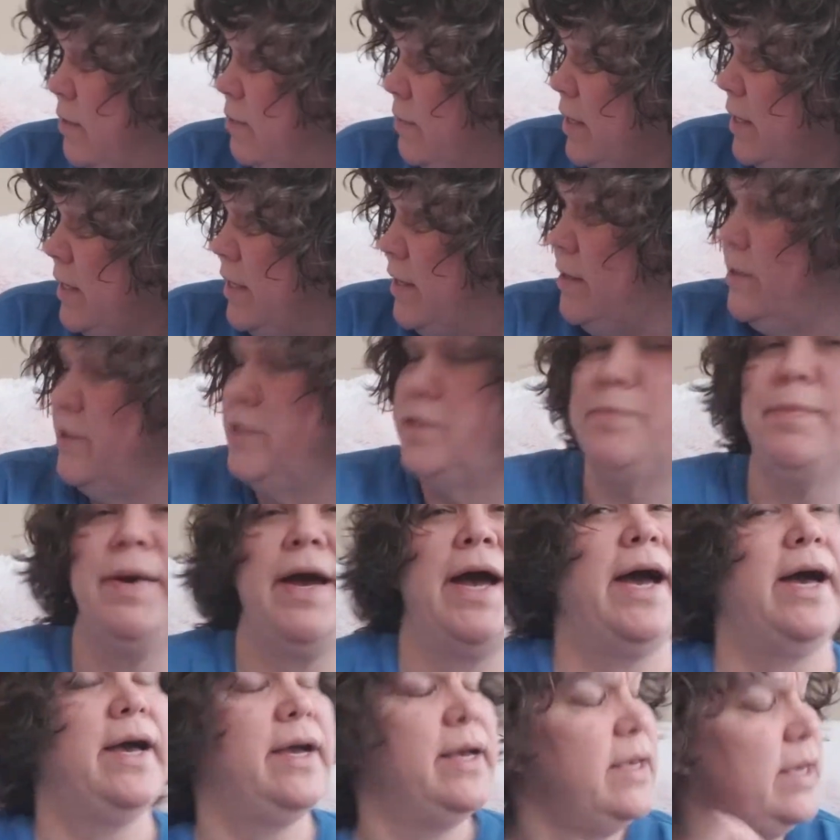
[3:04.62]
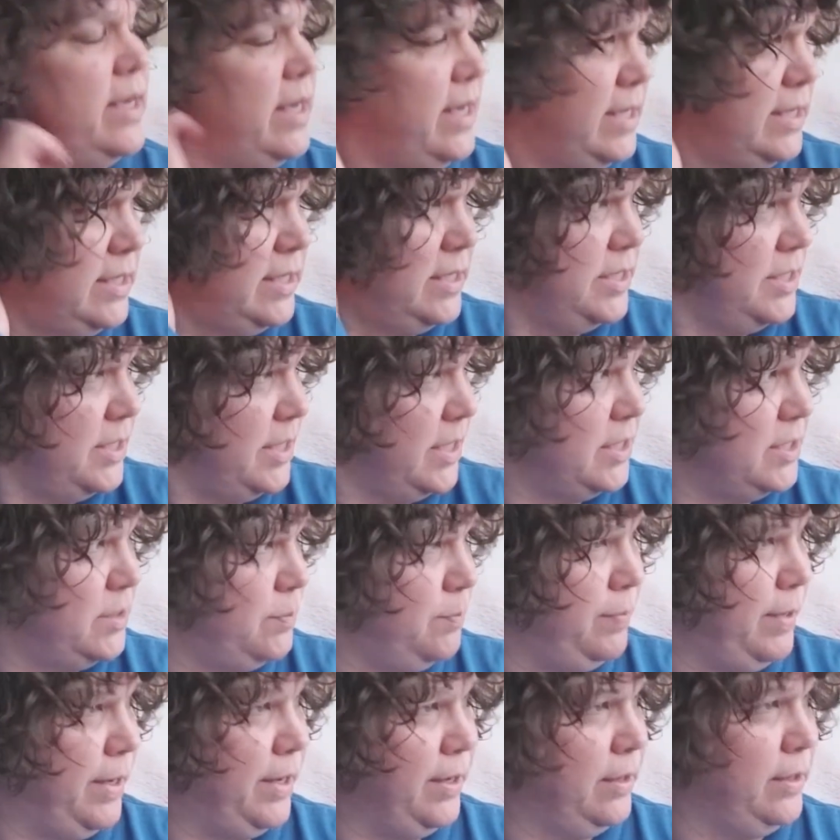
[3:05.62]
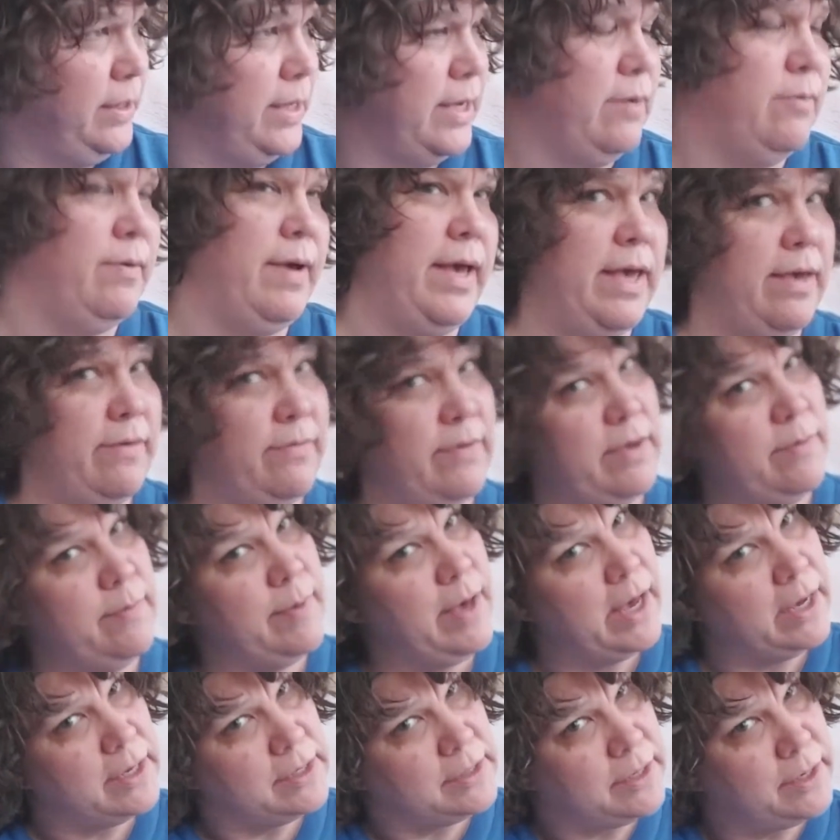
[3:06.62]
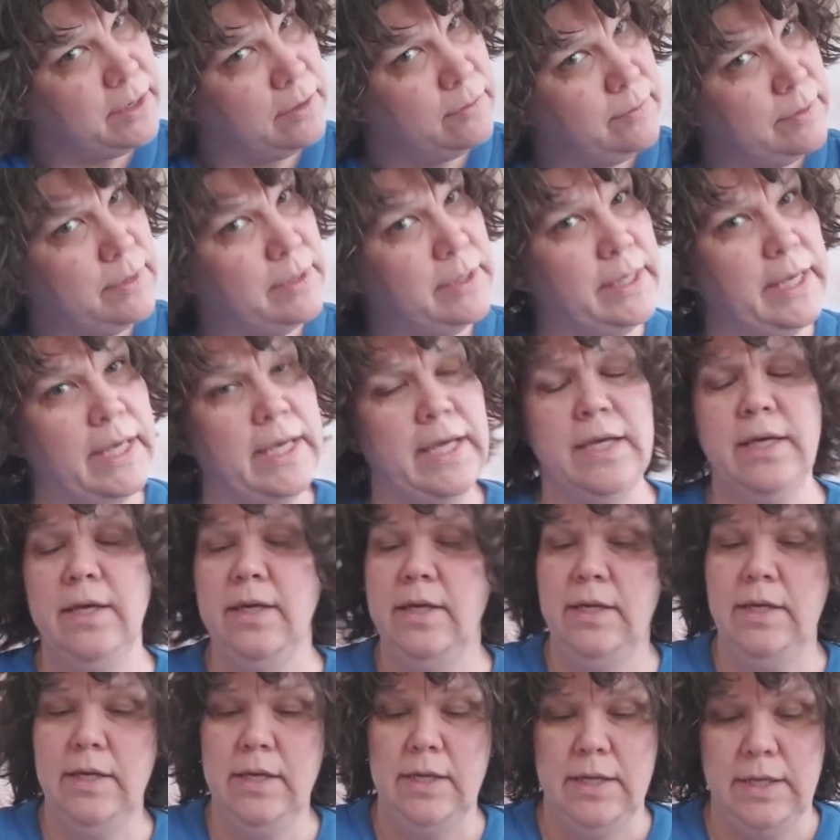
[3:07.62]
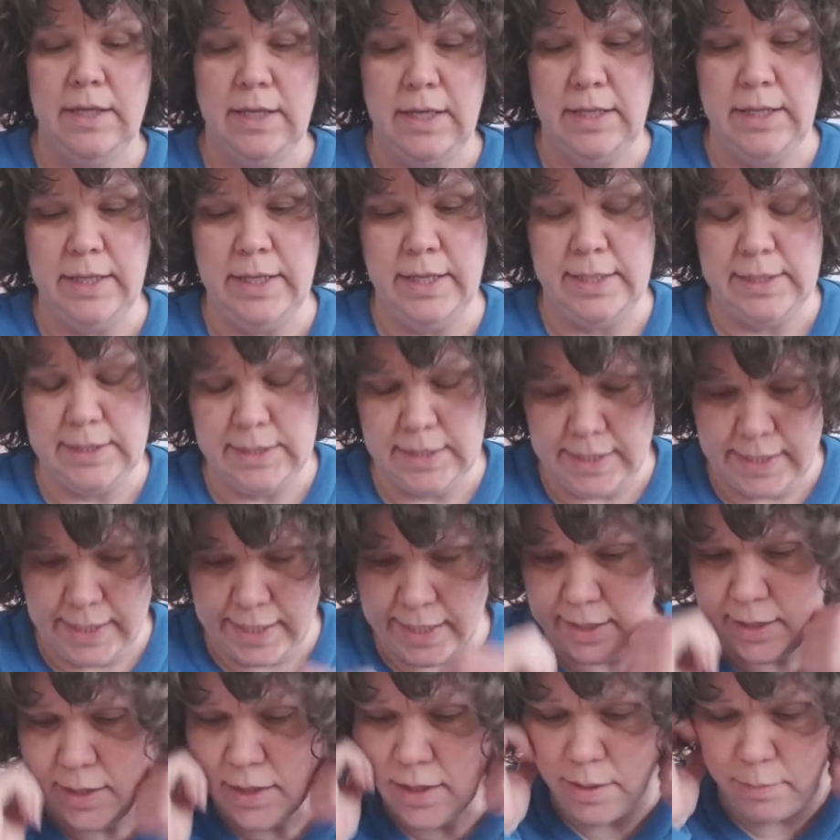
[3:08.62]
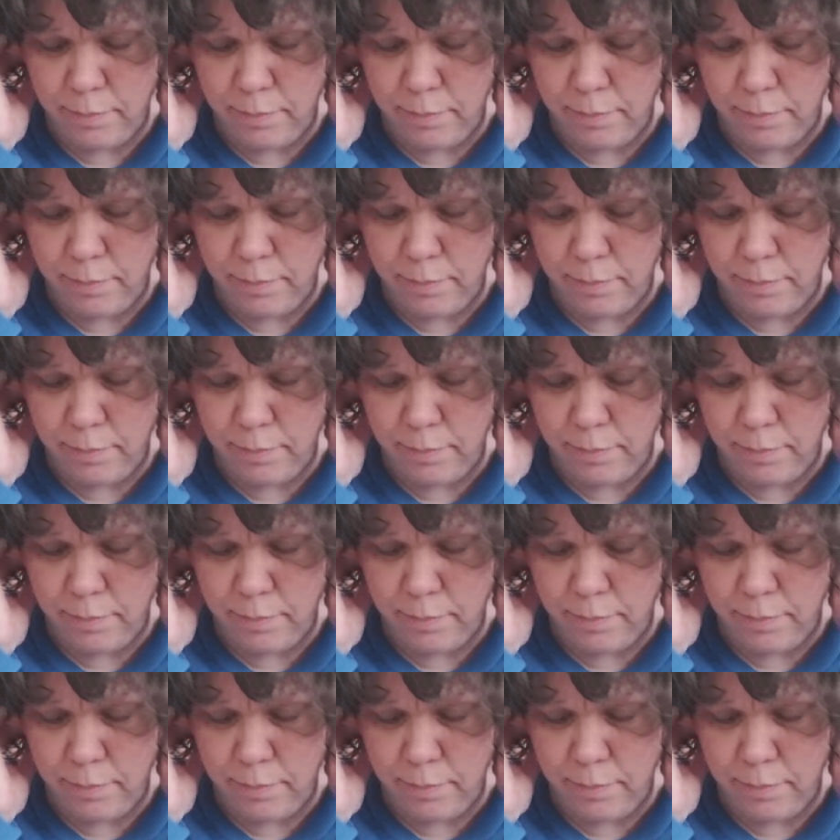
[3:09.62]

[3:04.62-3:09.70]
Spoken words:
my ears back. It's just barely wavy back there, really. And then to get the